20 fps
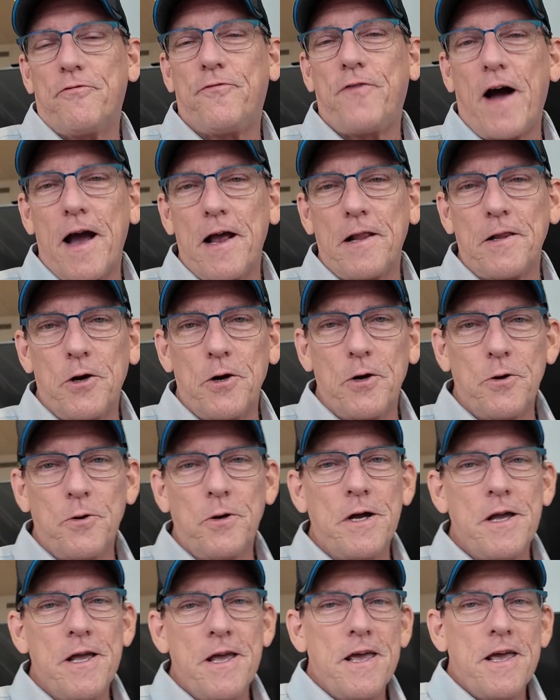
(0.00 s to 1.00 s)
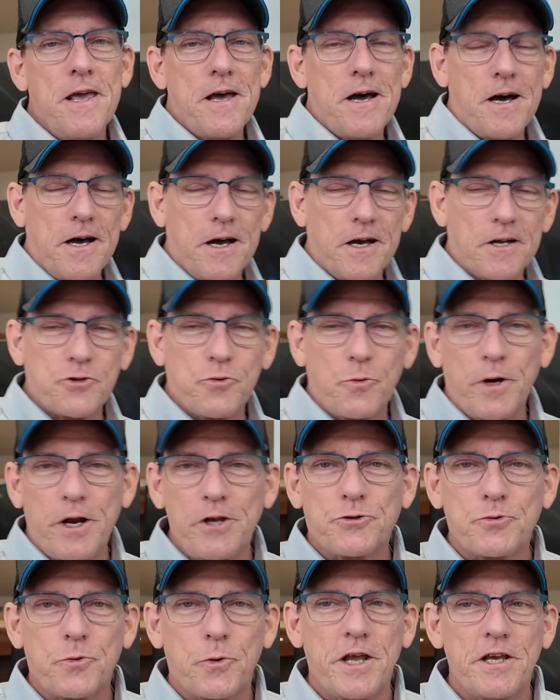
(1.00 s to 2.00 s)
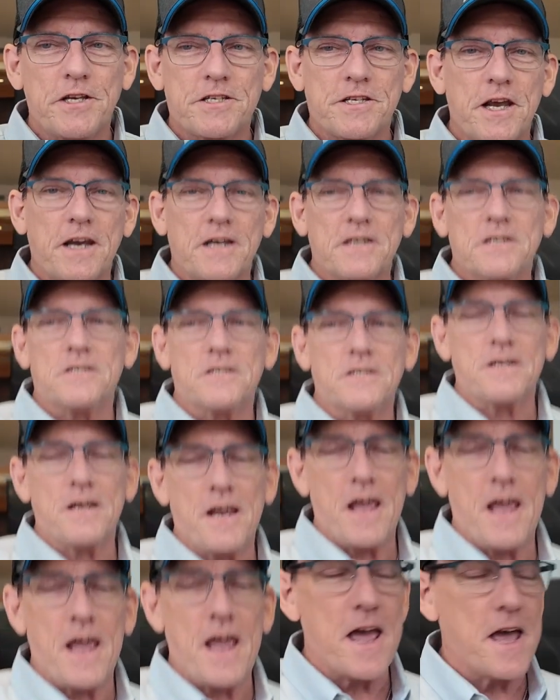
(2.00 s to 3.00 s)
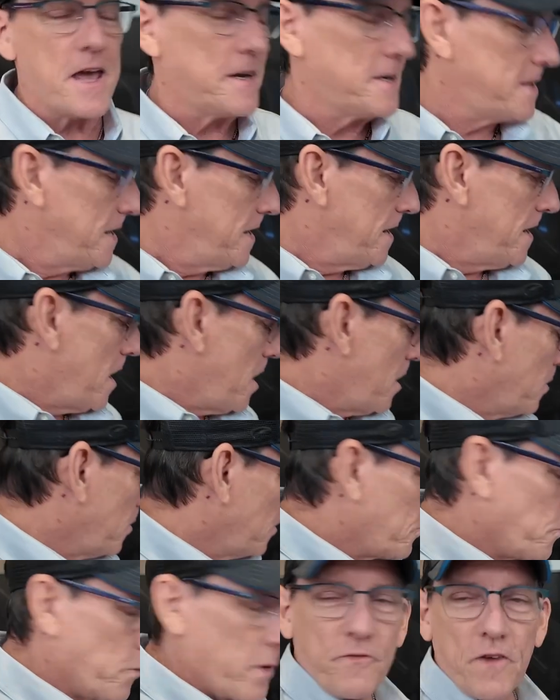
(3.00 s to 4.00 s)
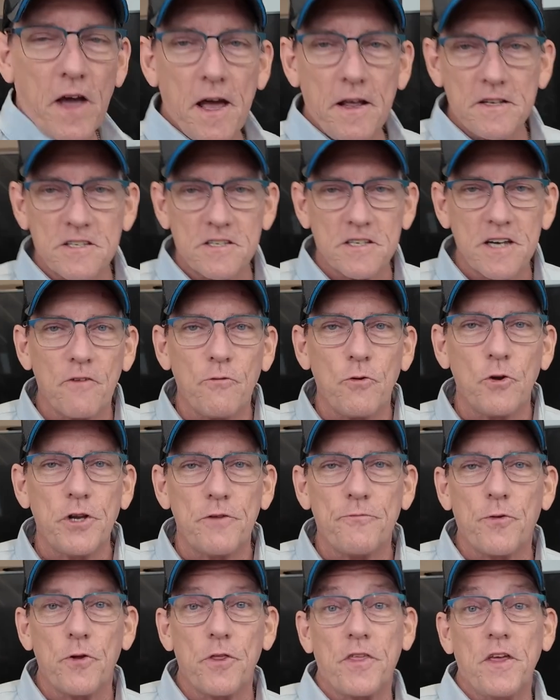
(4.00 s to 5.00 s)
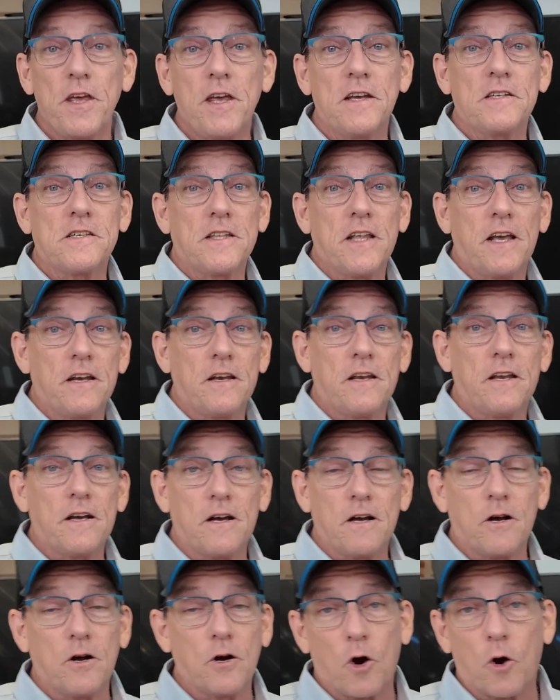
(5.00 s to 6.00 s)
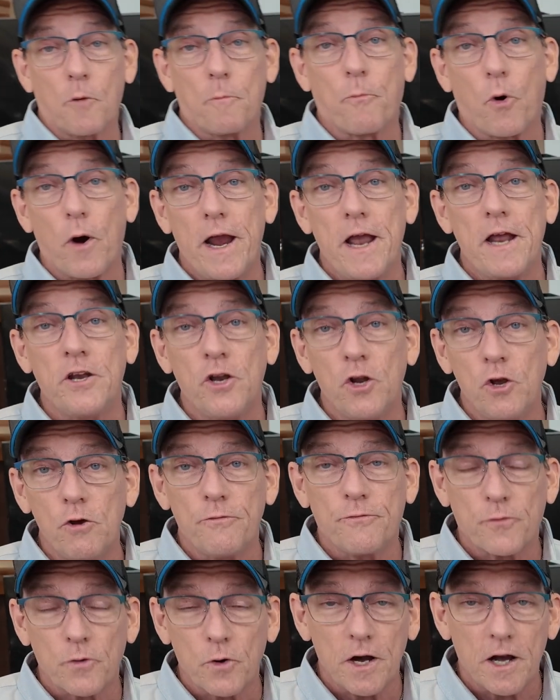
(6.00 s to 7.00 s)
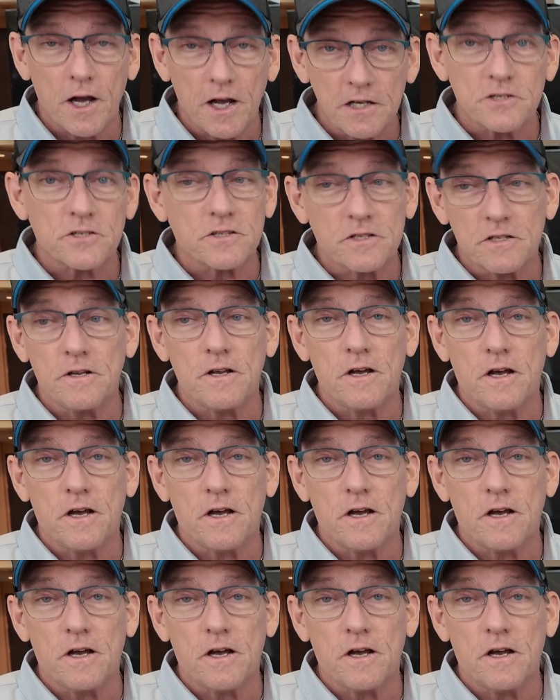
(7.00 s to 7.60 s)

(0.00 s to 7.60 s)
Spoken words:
FILO 2026, and we've got several different things that are brand new for us.